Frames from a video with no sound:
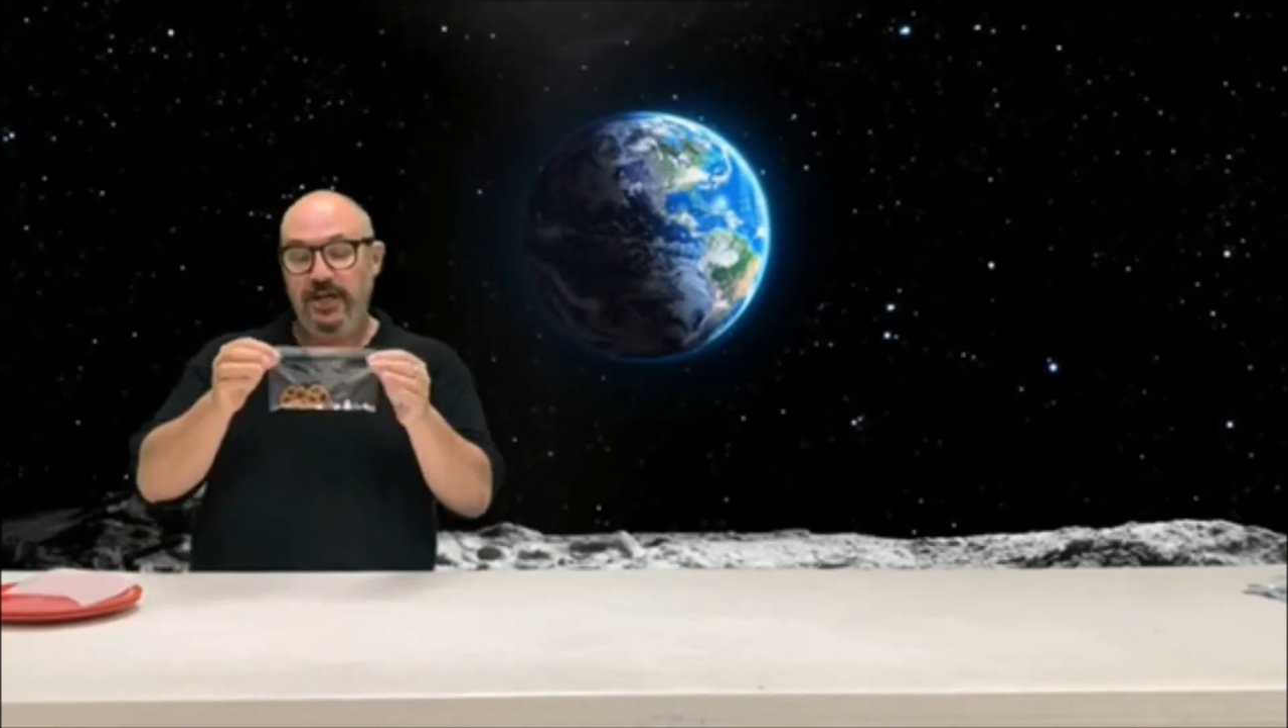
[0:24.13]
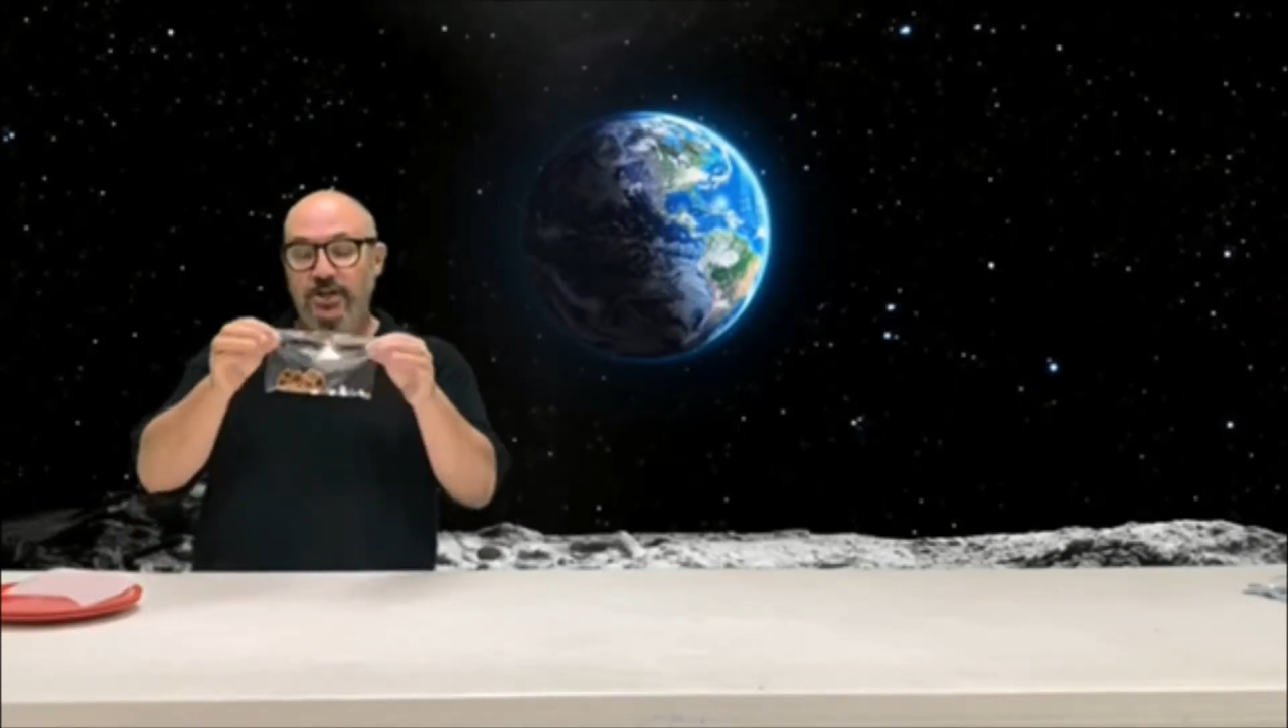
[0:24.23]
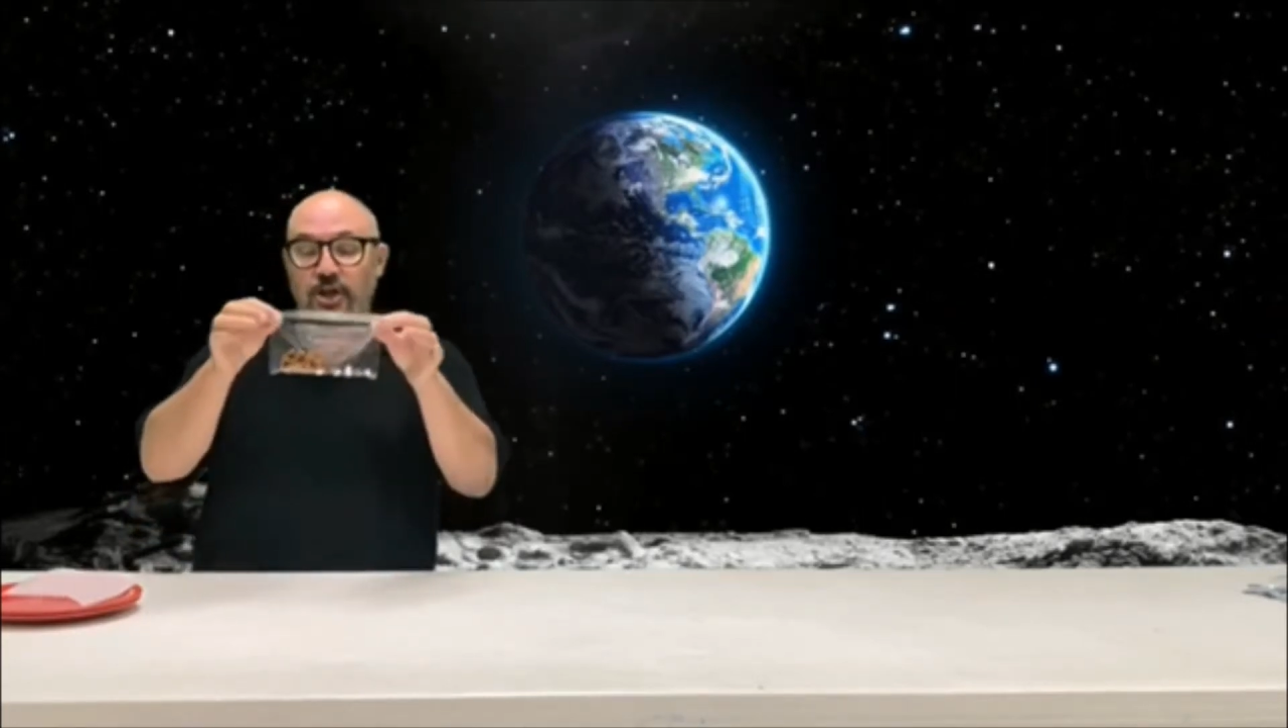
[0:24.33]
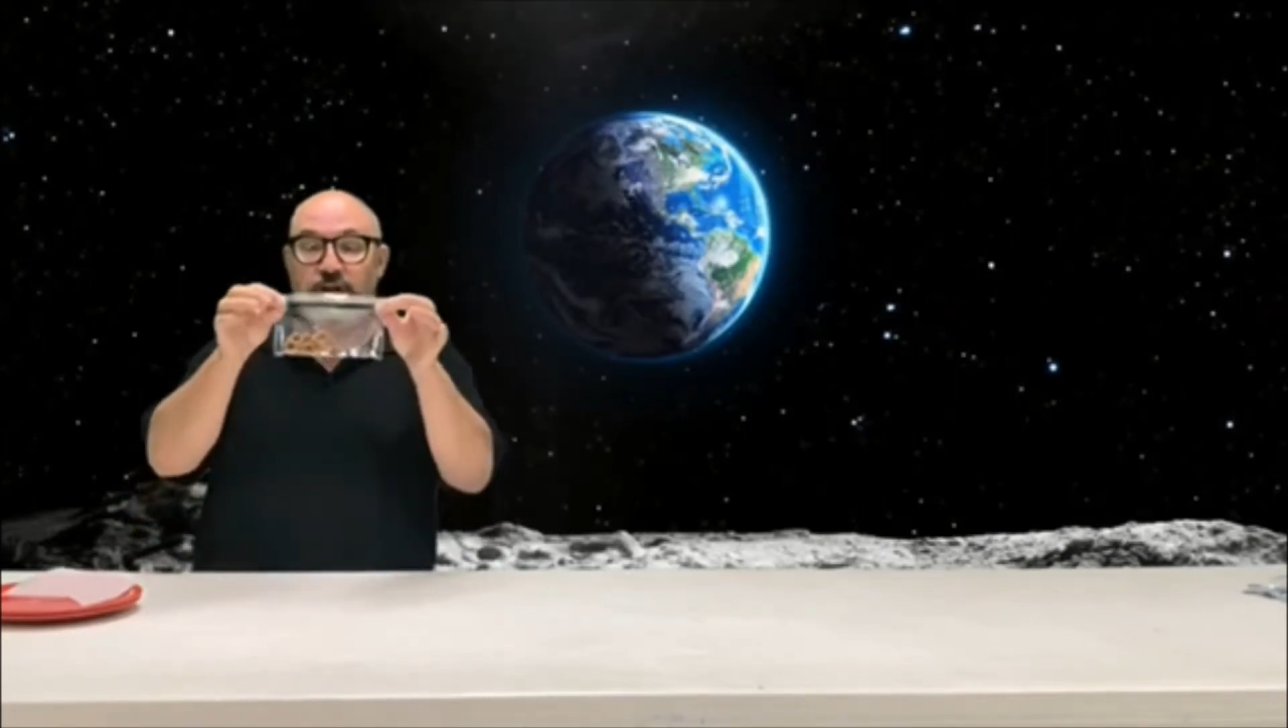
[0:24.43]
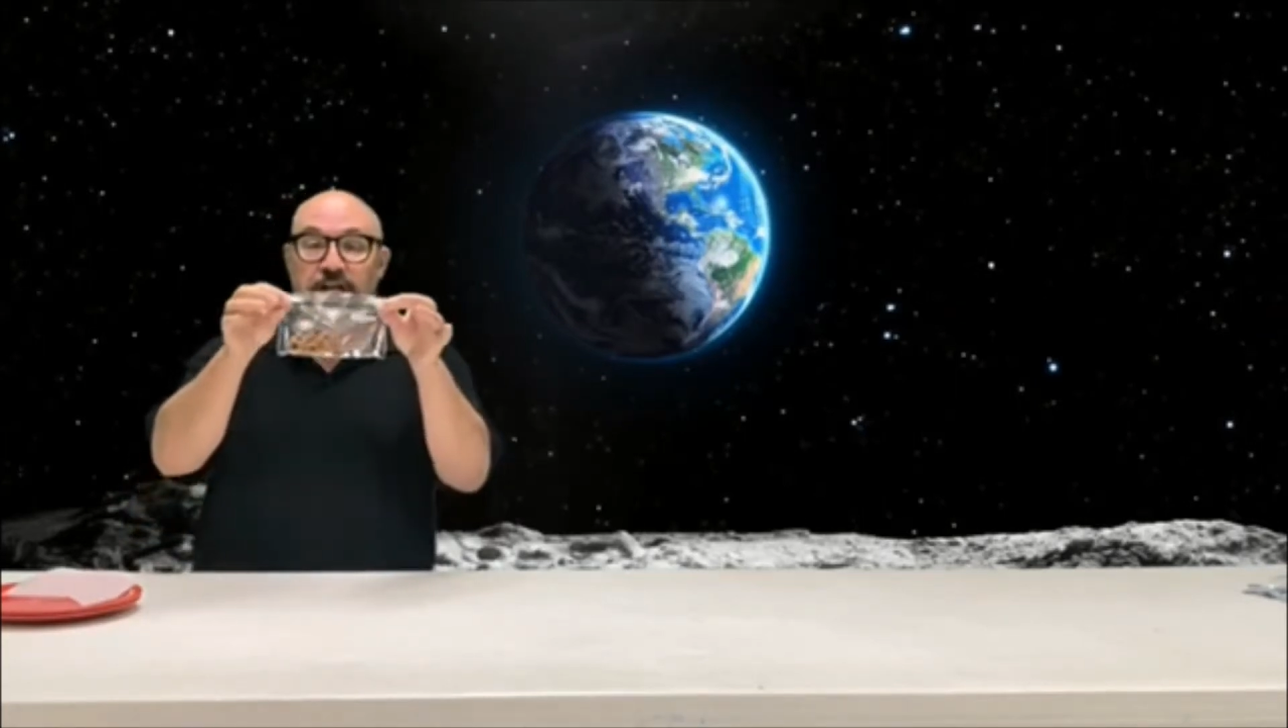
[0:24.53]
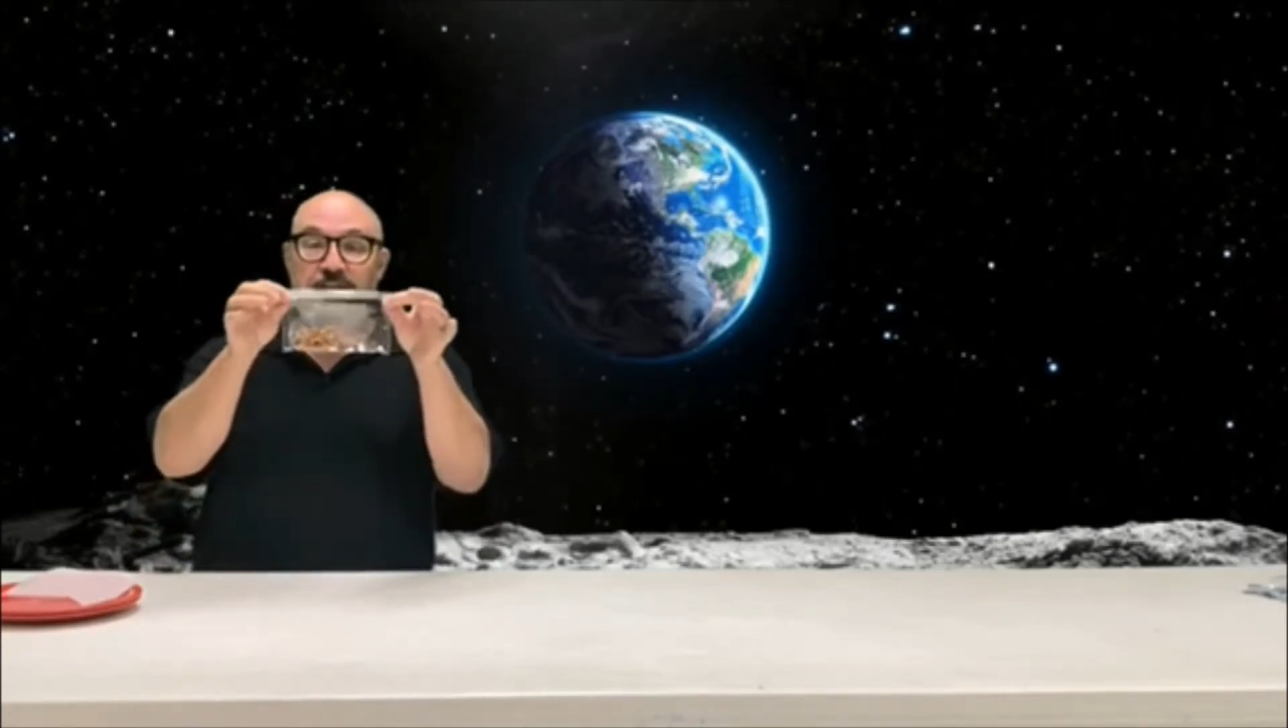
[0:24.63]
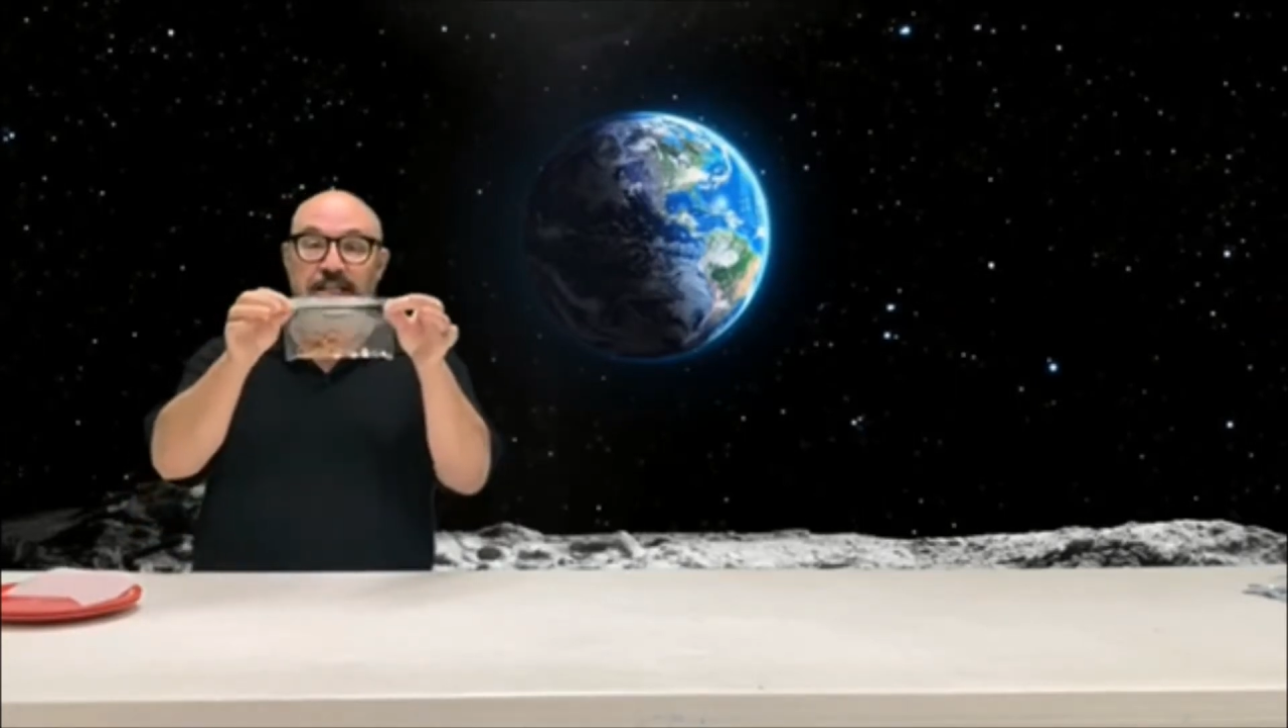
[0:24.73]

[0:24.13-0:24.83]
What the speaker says: So you're going to